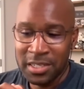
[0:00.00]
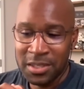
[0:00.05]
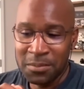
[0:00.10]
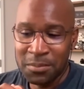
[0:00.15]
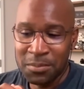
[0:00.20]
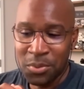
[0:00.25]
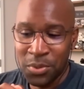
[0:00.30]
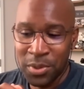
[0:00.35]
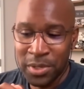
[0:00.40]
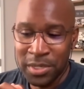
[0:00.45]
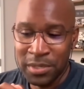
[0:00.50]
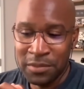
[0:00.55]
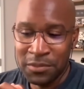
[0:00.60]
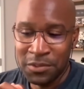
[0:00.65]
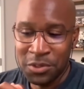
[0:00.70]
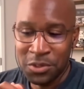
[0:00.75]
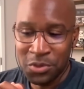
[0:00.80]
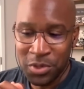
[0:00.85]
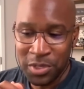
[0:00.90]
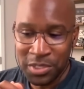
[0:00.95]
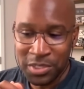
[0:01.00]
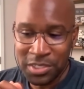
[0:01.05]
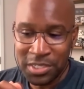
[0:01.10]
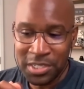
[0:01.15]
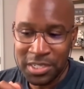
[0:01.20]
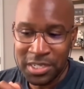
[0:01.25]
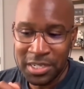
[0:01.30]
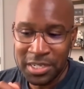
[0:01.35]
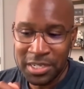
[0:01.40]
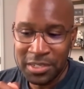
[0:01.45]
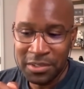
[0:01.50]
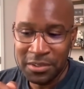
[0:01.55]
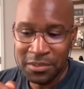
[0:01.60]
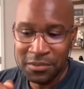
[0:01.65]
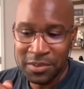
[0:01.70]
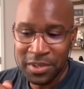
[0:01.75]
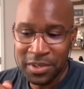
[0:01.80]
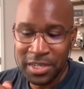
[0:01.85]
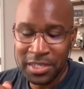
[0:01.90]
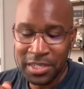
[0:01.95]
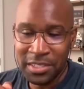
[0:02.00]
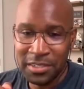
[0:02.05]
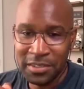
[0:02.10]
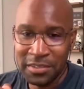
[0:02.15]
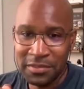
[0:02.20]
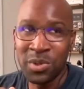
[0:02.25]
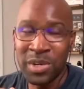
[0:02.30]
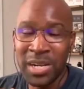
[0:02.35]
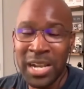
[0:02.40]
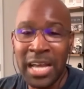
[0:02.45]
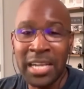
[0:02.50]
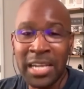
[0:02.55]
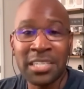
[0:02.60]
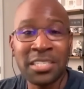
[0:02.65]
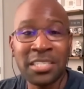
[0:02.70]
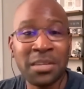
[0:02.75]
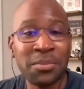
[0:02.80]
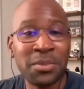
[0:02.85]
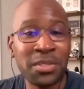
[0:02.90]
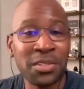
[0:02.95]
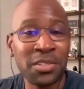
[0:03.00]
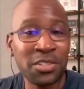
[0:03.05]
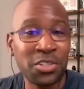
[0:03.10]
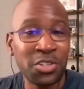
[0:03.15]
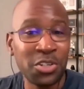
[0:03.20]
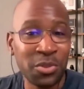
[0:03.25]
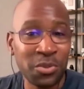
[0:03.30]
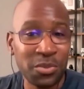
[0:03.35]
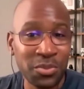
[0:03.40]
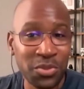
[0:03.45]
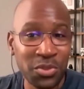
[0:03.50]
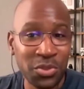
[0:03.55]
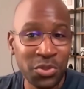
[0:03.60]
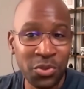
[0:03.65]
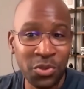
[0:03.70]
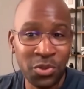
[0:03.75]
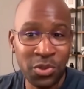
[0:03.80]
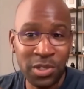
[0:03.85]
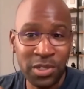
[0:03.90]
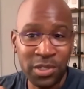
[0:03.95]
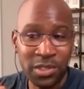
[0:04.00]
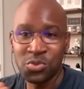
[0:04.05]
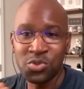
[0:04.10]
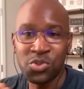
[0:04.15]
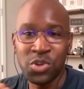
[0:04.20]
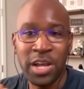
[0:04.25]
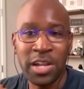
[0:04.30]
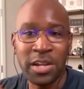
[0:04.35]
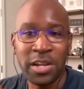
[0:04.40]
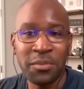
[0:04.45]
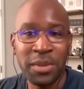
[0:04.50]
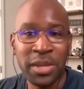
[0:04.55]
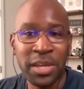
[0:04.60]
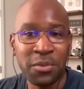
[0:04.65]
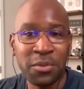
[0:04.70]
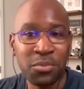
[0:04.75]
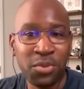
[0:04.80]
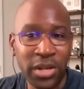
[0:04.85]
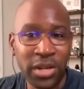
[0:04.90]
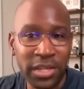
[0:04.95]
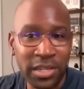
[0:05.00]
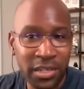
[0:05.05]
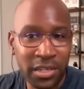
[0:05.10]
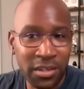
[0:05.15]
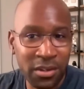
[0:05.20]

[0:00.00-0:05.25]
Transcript: point of your question, and then the fact of not accepting the terms or trying to make a break